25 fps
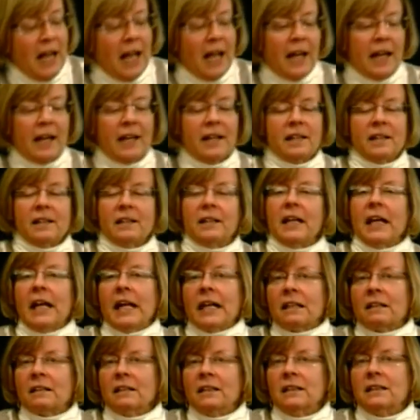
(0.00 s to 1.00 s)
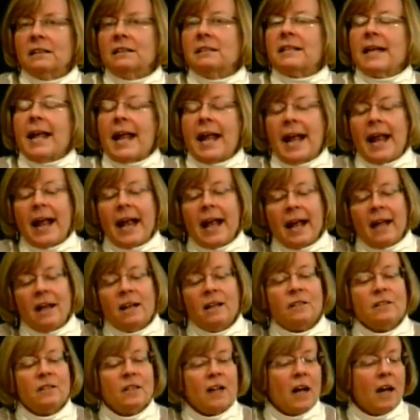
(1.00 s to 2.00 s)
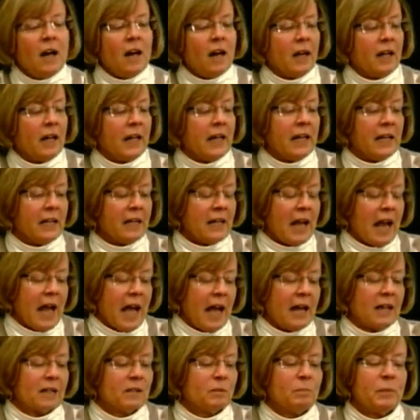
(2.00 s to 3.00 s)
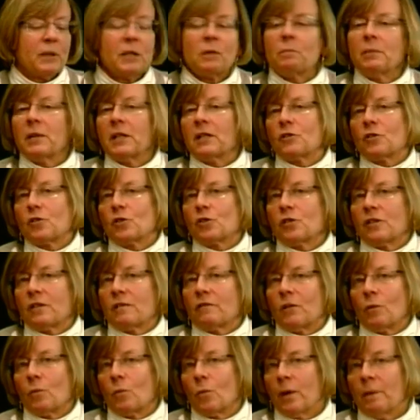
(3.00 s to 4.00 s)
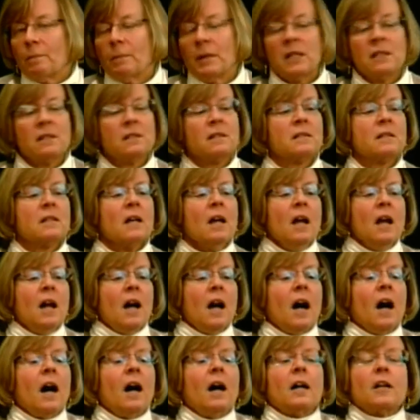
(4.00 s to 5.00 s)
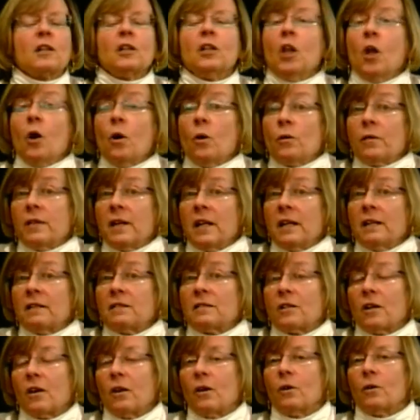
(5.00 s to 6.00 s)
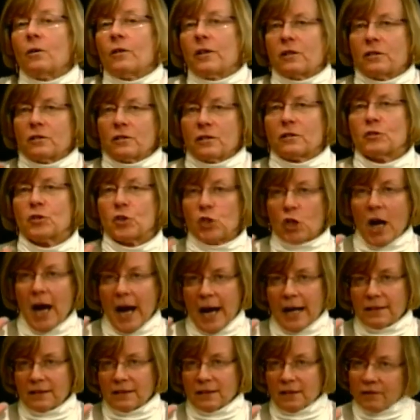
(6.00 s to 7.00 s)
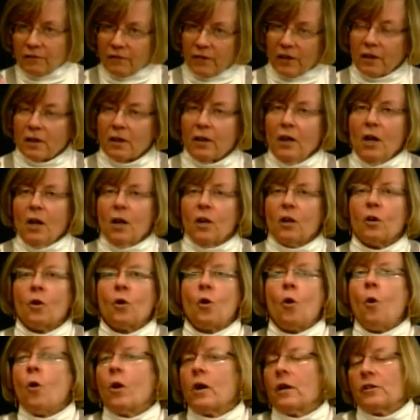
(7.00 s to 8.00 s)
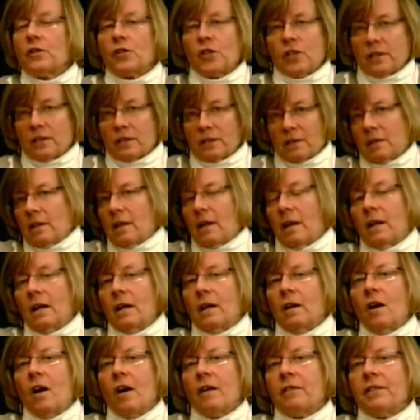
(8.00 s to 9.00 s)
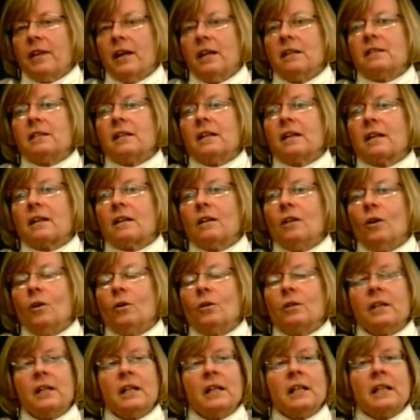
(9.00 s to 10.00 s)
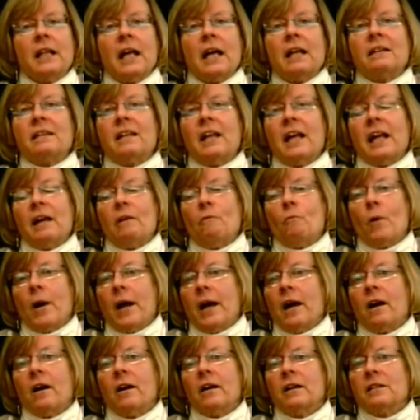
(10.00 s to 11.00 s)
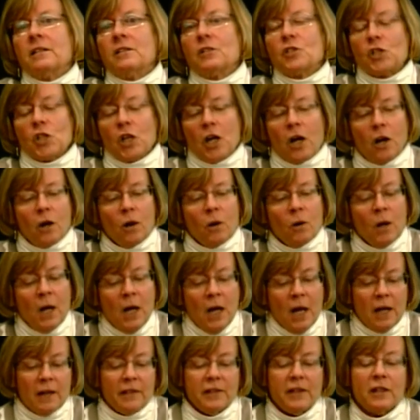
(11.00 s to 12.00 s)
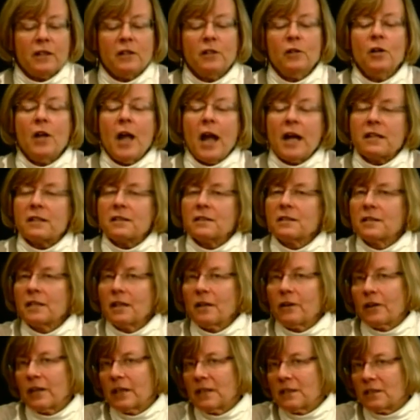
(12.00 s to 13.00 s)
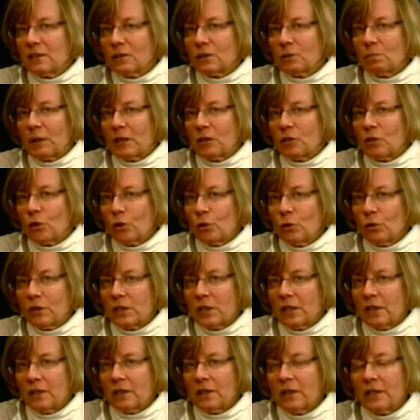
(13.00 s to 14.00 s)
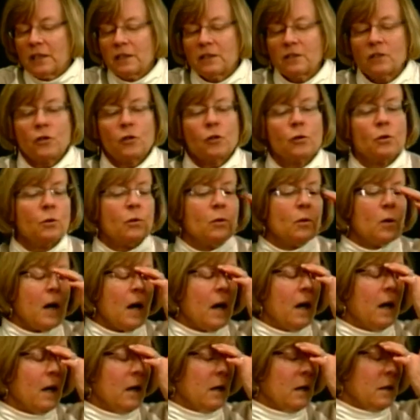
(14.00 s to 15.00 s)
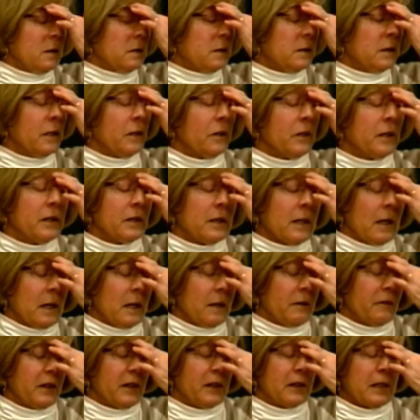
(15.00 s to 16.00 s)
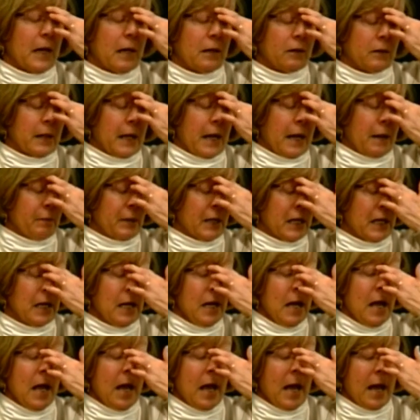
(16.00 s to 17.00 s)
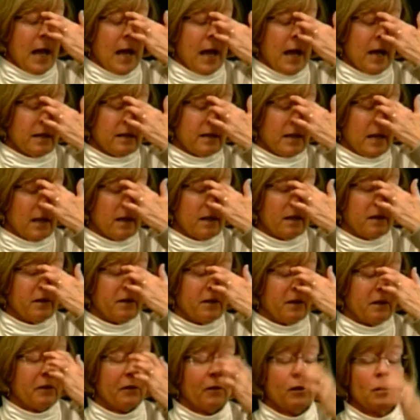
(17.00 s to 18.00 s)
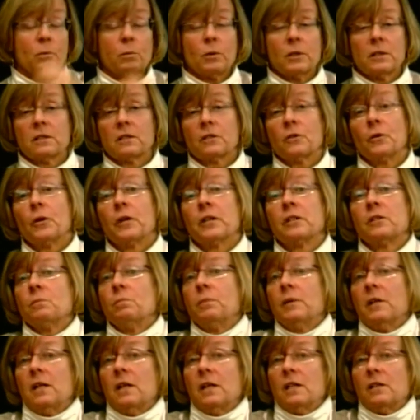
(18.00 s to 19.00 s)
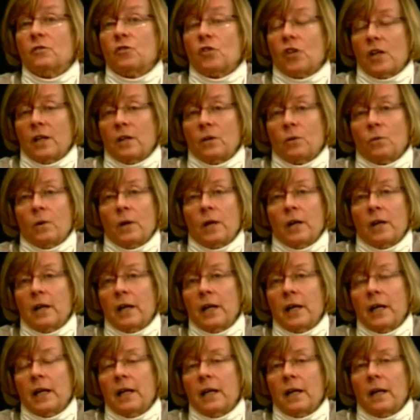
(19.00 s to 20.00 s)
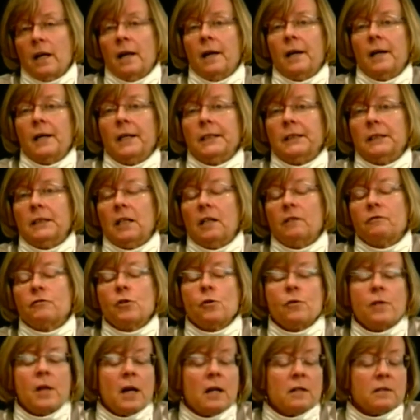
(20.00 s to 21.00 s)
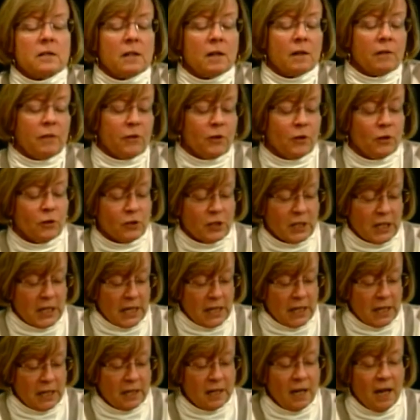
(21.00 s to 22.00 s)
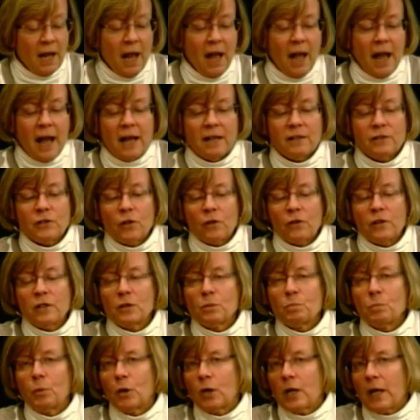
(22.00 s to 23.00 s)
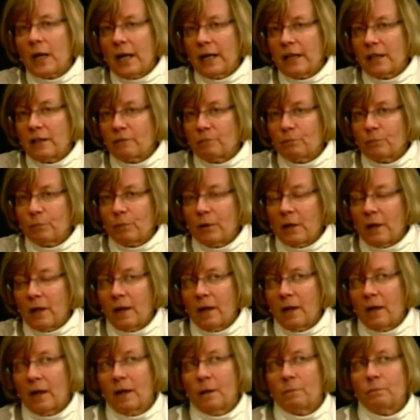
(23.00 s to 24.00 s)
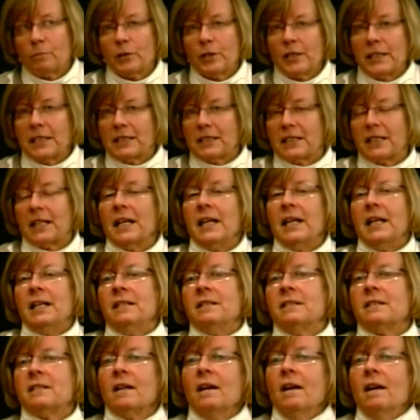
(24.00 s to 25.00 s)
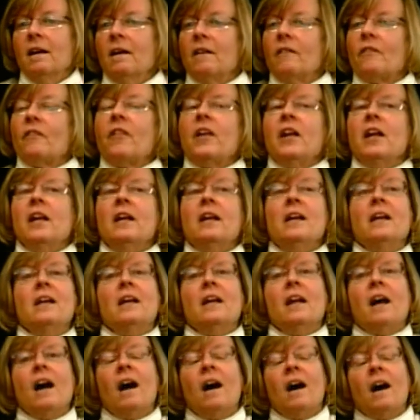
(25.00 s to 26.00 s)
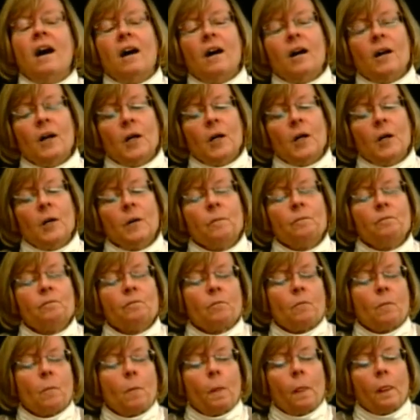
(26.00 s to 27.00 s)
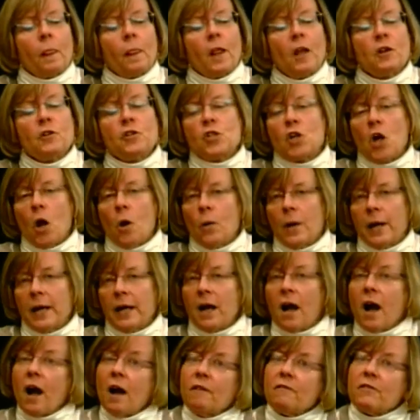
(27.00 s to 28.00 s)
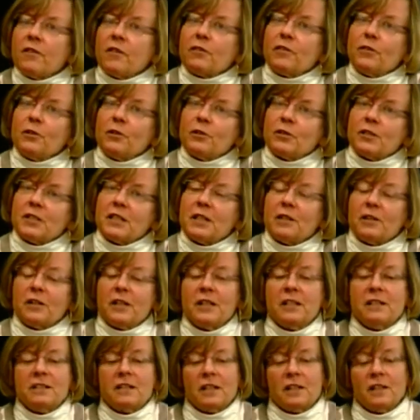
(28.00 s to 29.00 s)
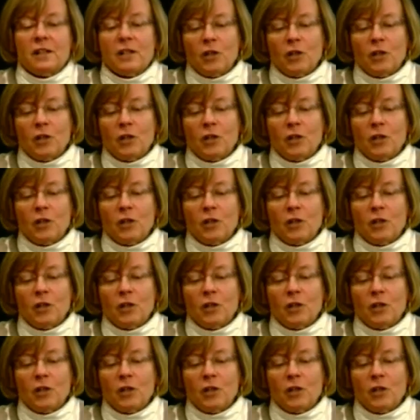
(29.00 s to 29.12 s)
in England, and uh, it has big pictures of the women's uh, clothing. So there's shots of the gorgeous, uh, authentic clothing that they wear in the show. The next series, there's been two series, two uh, series of the Downton Abbey, and now the third one's going to be in January uh, of 2013. And so this book kind of uh, precedes the um, showing of the third series in the